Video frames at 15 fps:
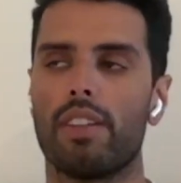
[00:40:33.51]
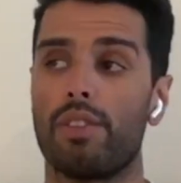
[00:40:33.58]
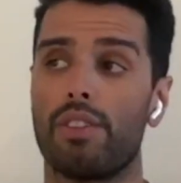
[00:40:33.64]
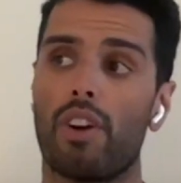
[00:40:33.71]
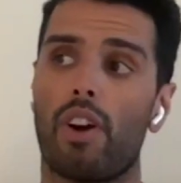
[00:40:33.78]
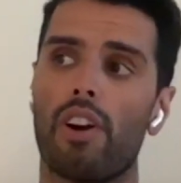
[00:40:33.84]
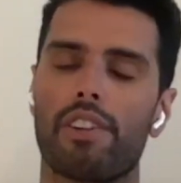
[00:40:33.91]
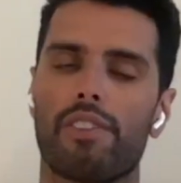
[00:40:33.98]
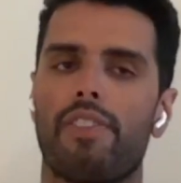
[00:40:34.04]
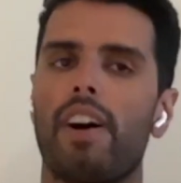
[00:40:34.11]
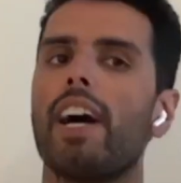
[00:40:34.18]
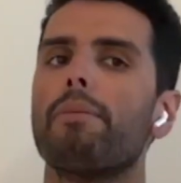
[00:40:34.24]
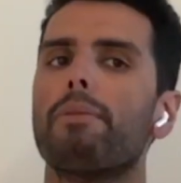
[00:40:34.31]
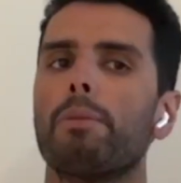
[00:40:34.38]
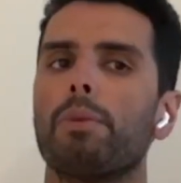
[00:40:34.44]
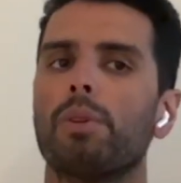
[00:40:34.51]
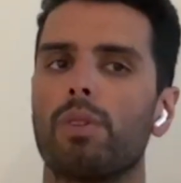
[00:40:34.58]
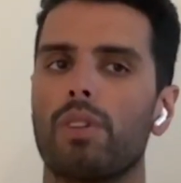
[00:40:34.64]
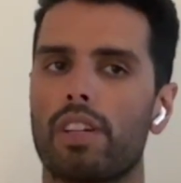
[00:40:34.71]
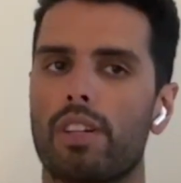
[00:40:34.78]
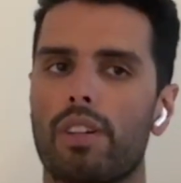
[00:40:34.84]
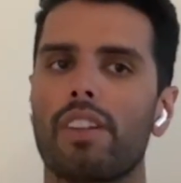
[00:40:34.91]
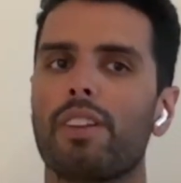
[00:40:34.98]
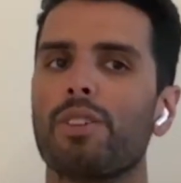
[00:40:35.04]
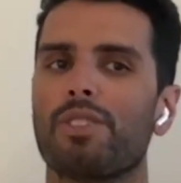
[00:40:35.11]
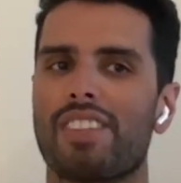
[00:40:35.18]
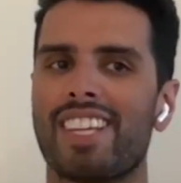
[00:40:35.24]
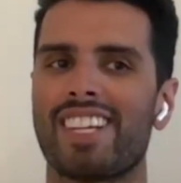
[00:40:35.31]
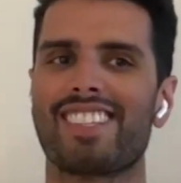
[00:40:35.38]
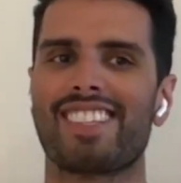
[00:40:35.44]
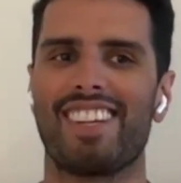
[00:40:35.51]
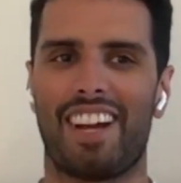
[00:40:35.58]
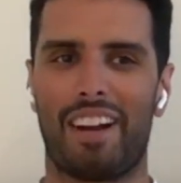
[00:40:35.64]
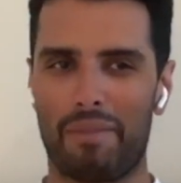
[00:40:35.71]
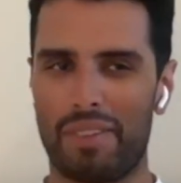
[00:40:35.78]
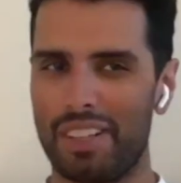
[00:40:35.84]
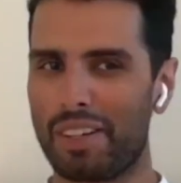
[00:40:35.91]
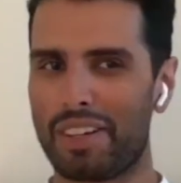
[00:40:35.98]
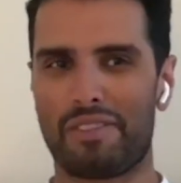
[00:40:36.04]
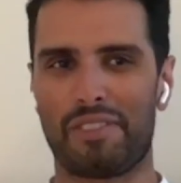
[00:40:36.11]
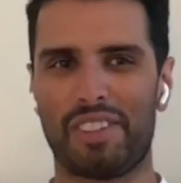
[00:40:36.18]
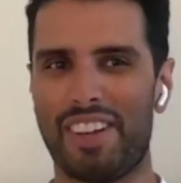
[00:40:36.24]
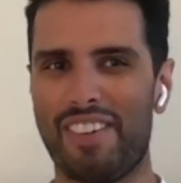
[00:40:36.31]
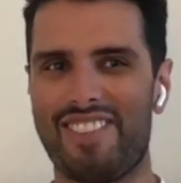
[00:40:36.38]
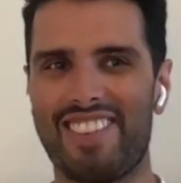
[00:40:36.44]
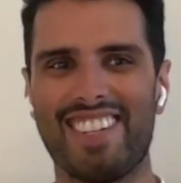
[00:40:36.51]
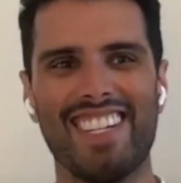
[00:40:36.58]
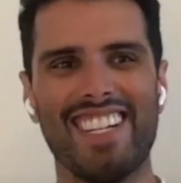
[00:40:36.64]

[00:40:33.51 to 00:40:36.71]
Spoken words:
They're hard to find people who are good at those things. I've been looking for them.